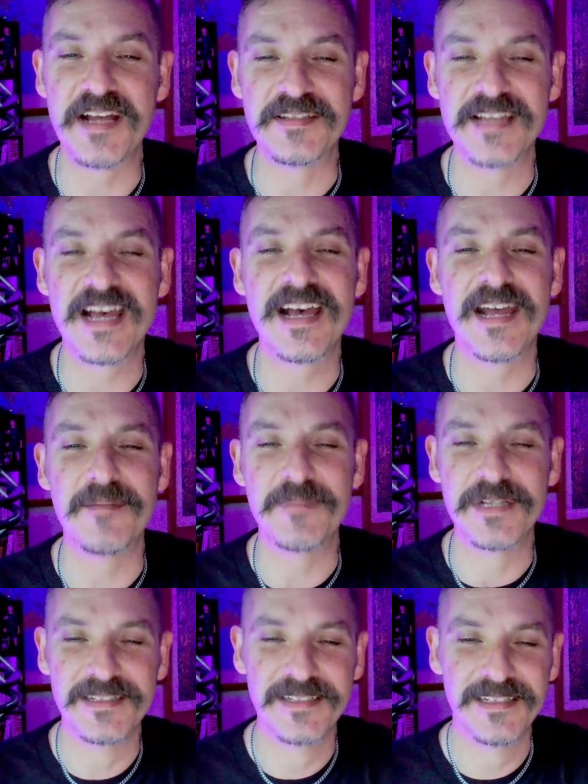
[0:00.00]
time,
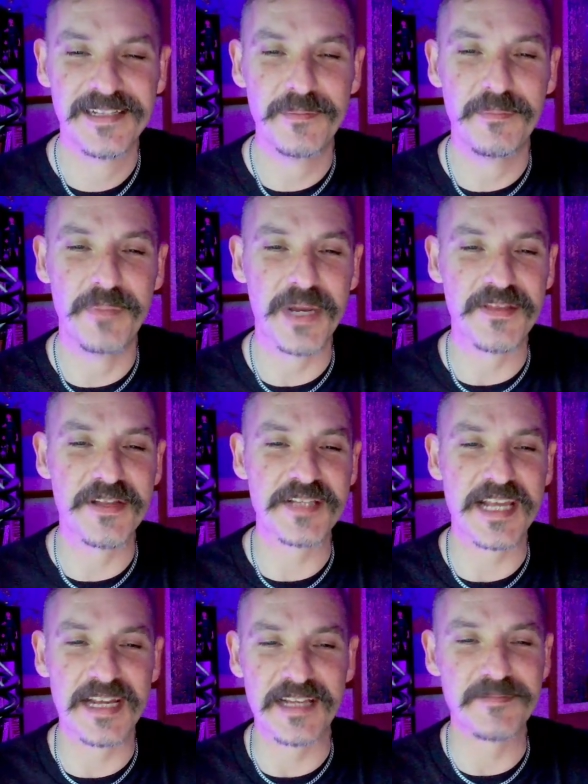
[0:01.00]
but there's
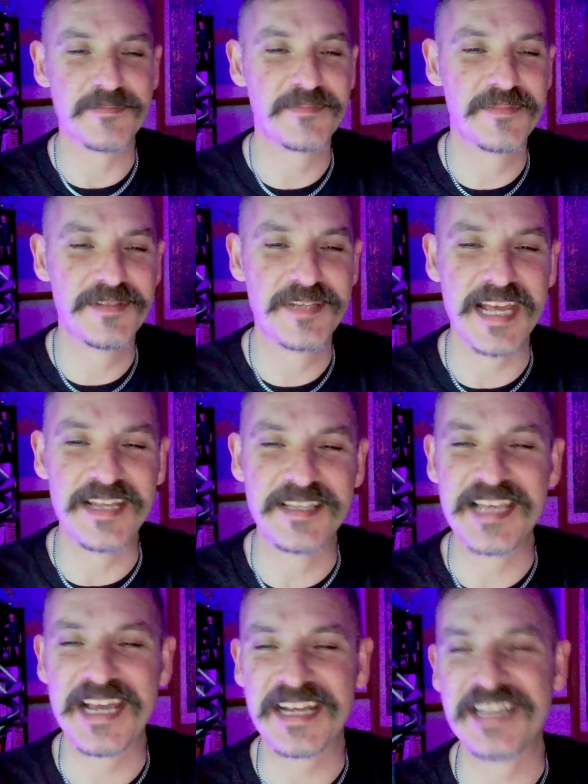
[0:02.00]
like a
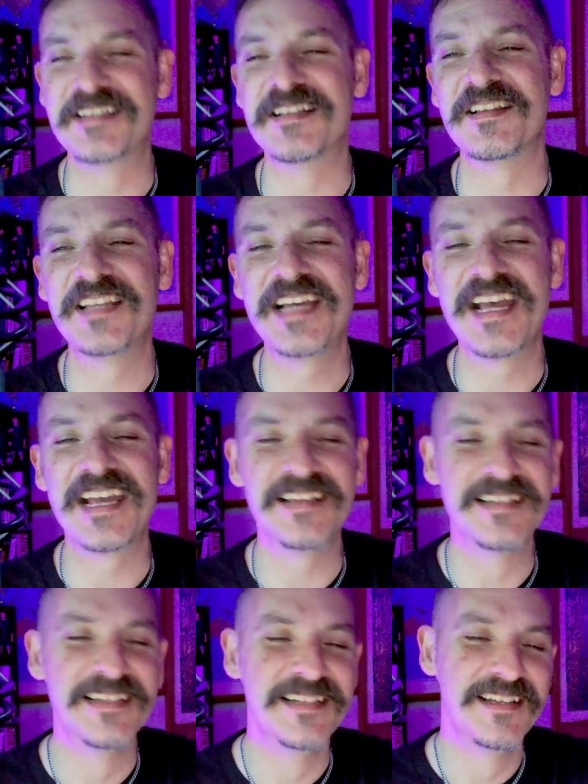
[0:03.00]
10-second
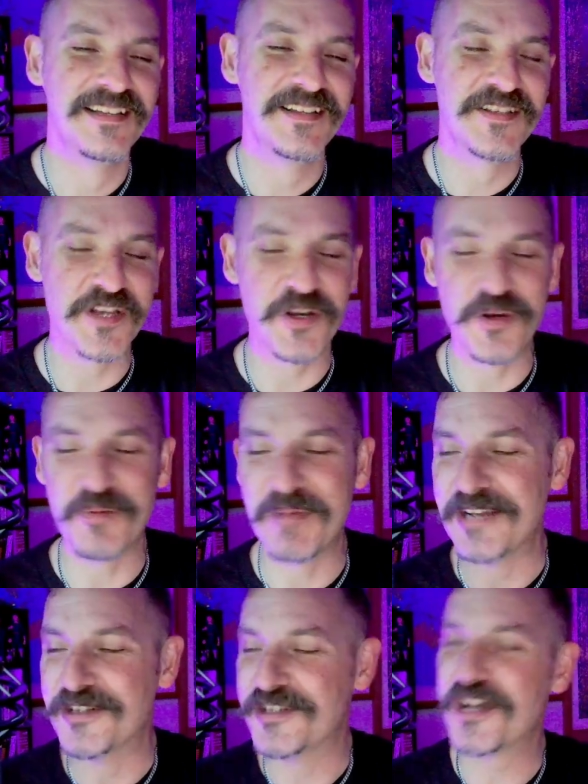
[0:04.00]
delay. So
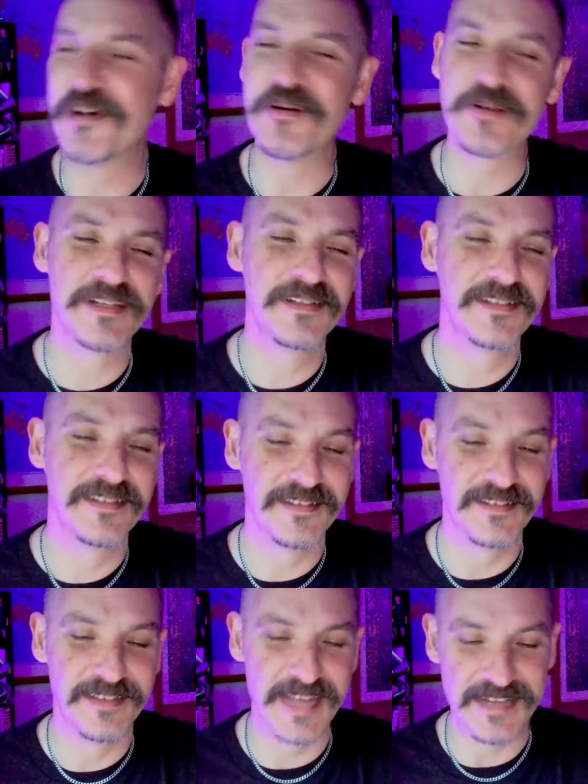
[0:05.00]
my joke
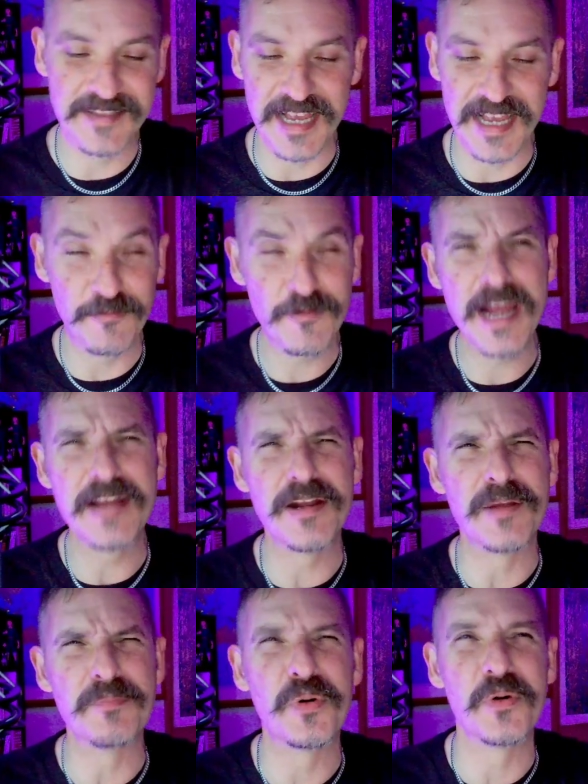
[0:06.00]
that's like right
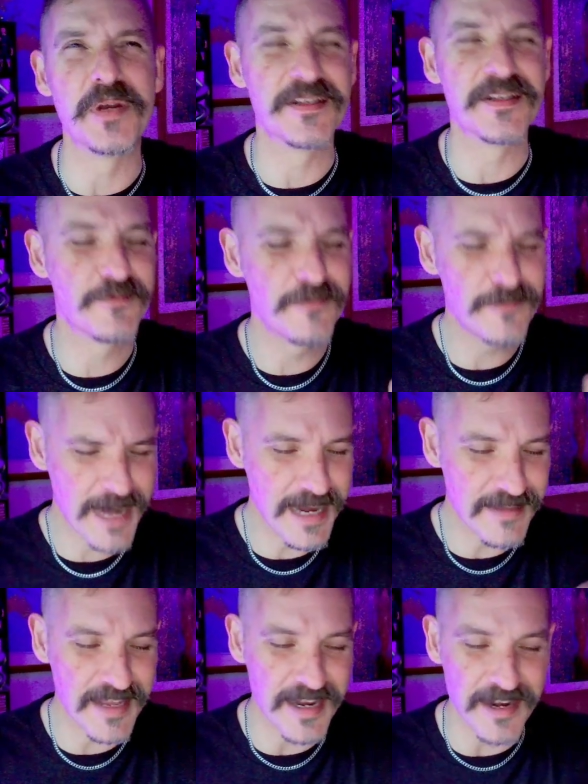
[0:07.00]
on point,
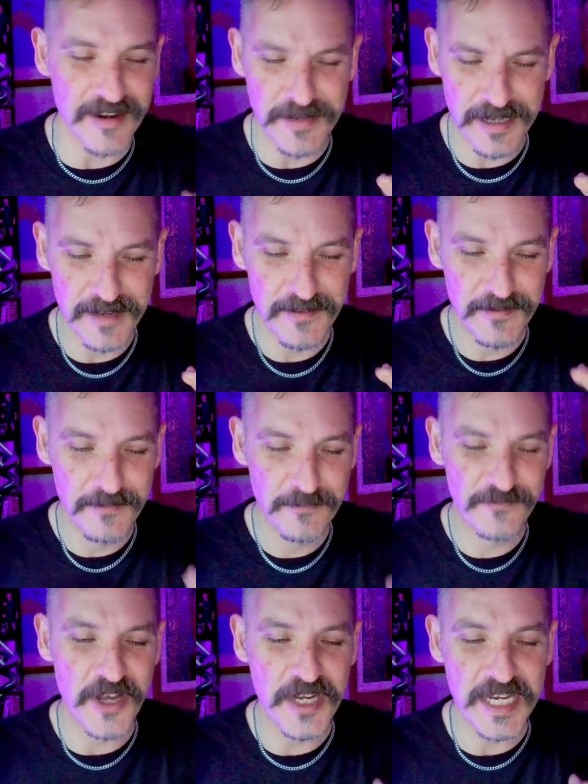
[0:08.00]
right there,
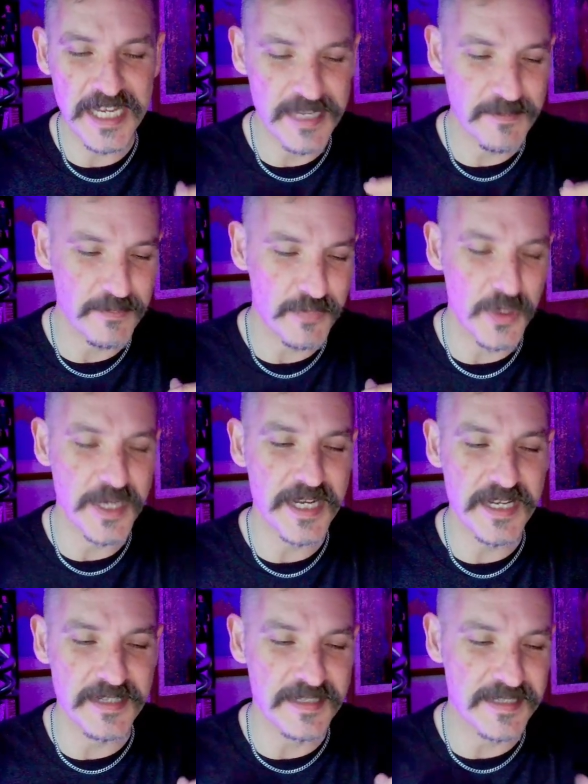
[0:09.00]
funny and
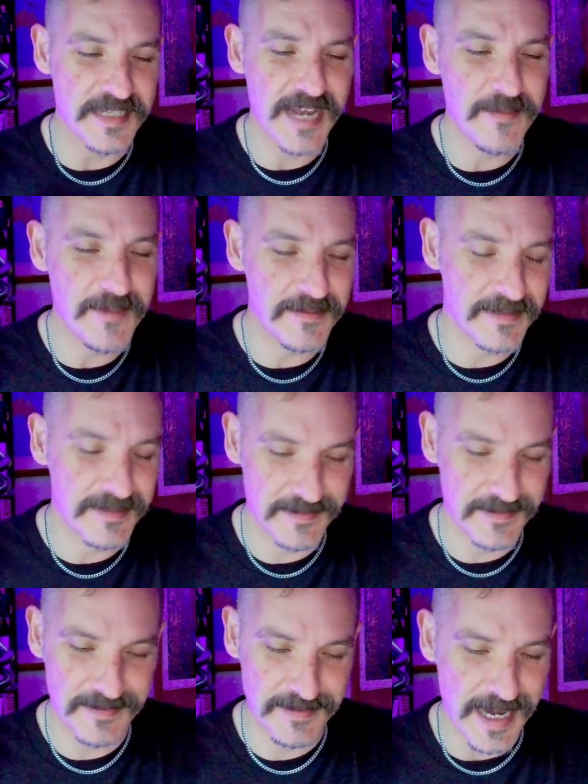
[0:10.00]
poignant and
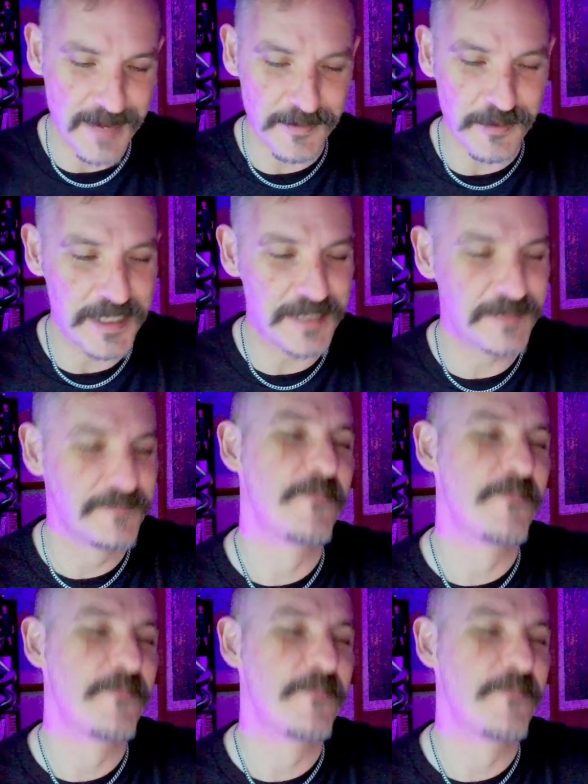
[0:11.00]
timed well,